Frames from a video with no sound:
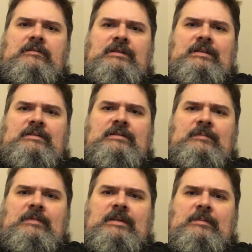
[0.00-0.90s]
that's
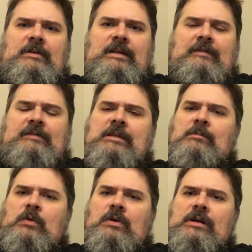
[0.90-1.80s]
something I'm going to have to
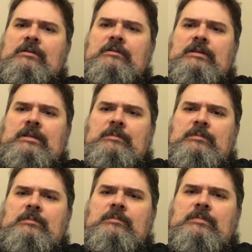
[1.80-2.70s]
keep more uh, keep
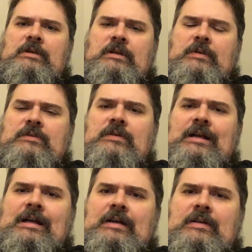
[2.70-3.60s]
a closer
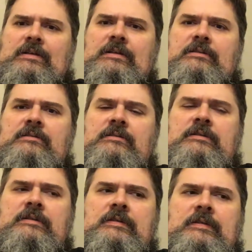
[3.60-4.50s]
eye on.
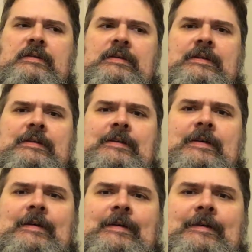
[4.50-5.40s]

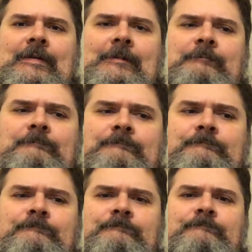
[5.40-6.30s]
Um,
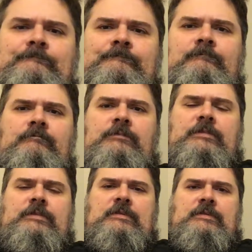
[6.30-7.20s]

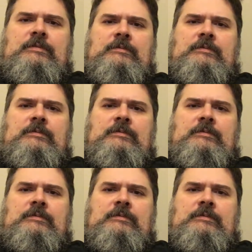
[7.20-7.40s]
so